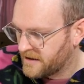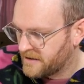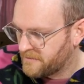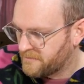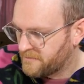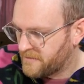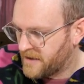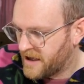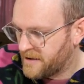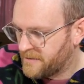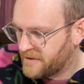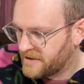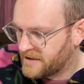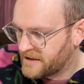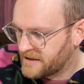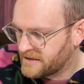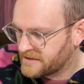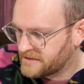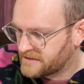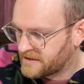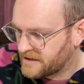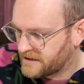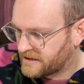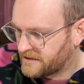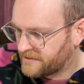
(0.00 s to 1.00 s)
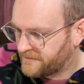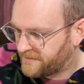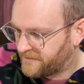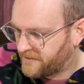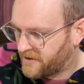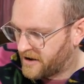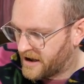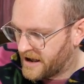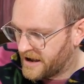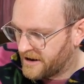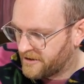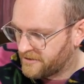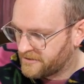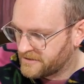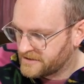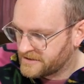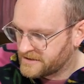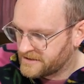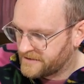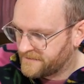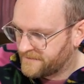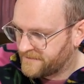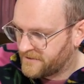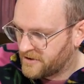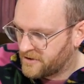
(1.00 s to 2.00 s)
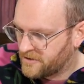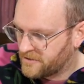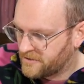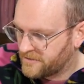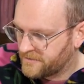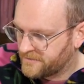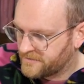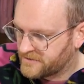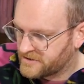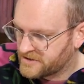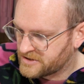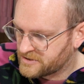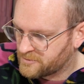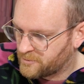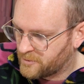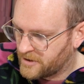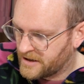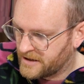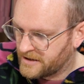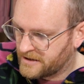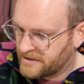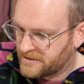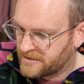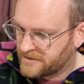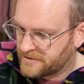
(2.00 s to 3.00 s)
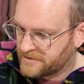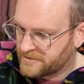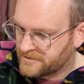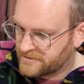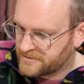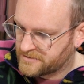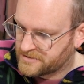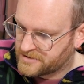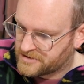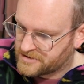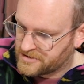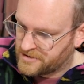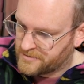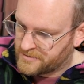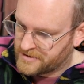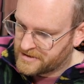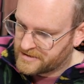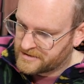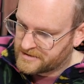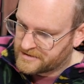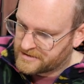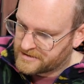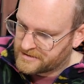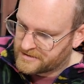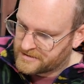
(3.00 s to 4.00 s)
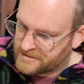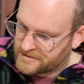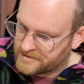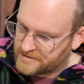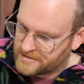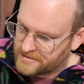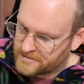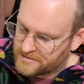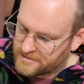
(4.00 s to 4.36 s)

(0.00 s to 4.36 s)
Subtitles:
Maybe there's like the fire is involved as well, so it's